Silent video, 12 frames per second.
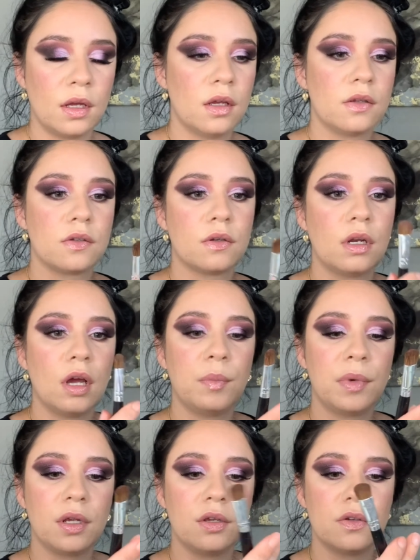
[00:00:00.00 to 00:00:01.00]
So now I'm
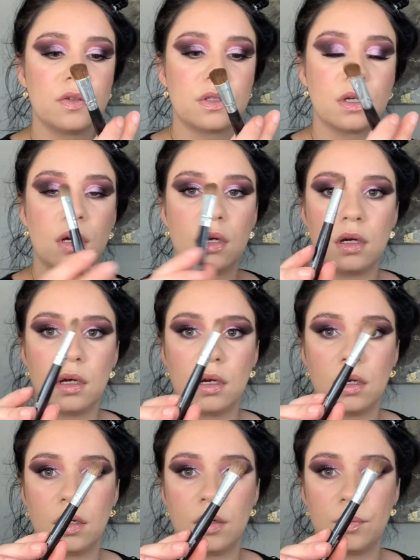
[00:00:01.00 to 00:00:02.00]
gonna use
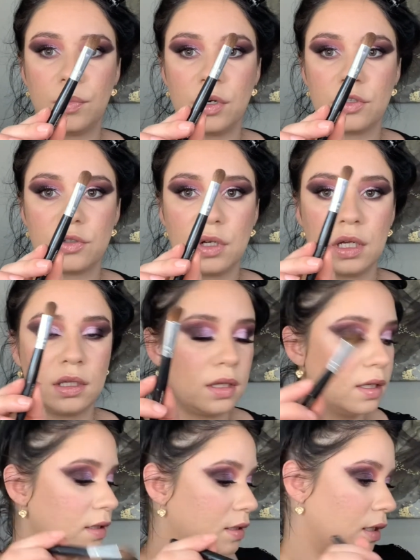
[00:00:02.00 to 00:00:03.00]
a brush like
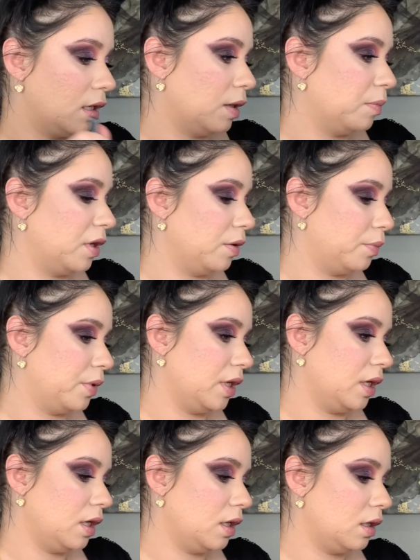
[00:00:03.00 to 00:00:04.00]
this, and I'm gonna
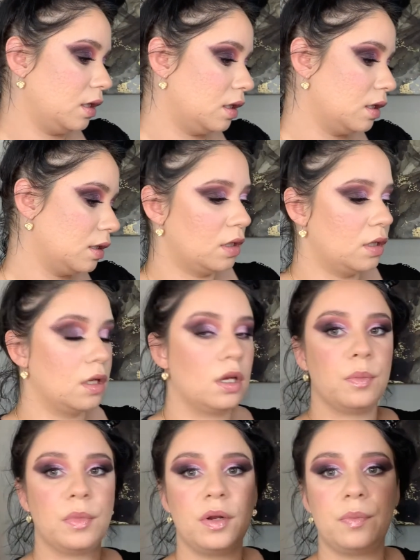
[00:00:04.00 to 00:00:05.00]
bring
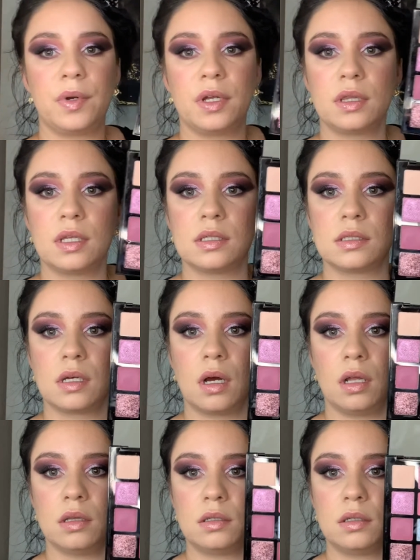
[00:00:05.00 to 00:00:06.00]
this
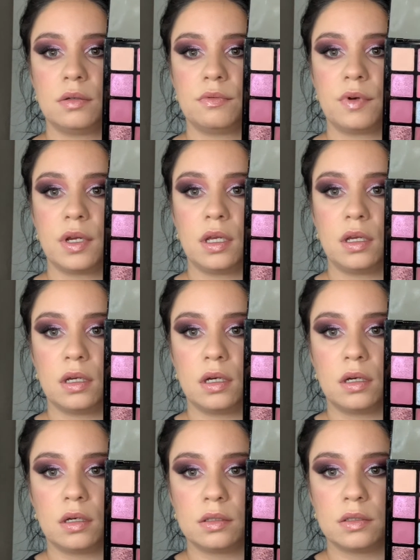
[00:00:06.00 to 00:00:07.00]
color right
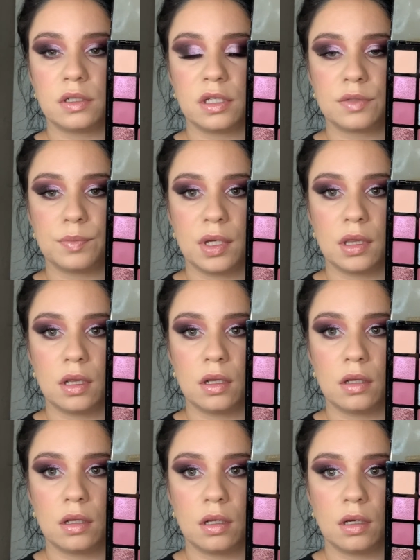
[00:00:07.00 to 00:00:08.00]
here underneath my
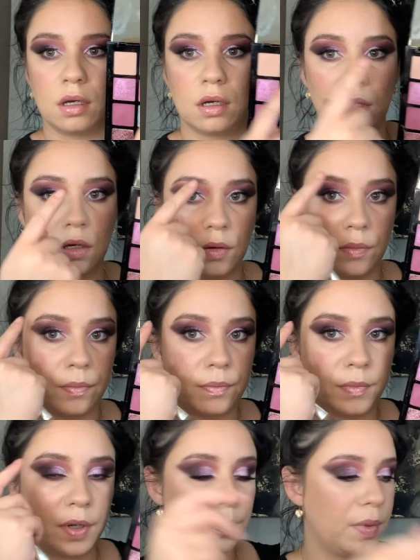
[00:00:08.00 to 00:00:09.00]

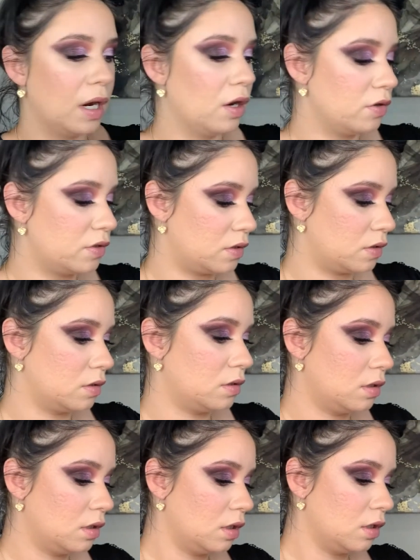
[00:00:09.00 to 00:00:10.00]
my brows
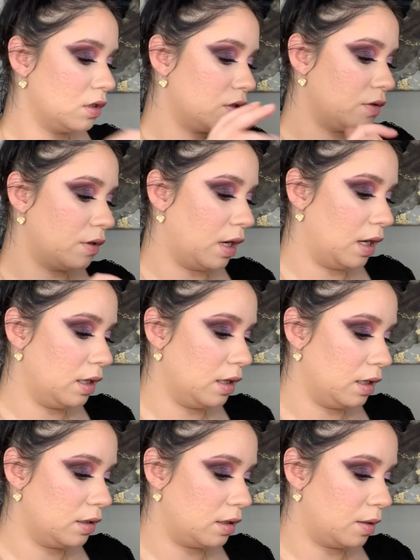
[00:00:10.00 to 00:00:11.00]
to
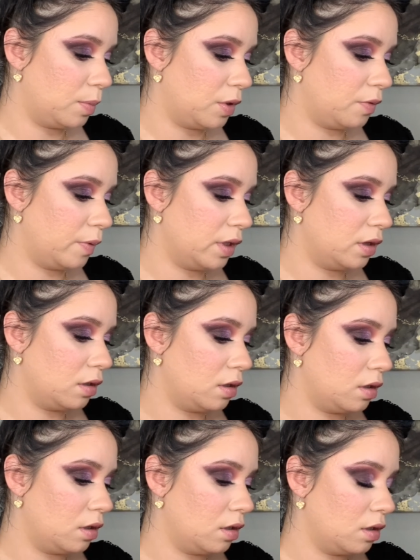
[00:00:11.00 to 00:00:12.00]
highlight that part right there.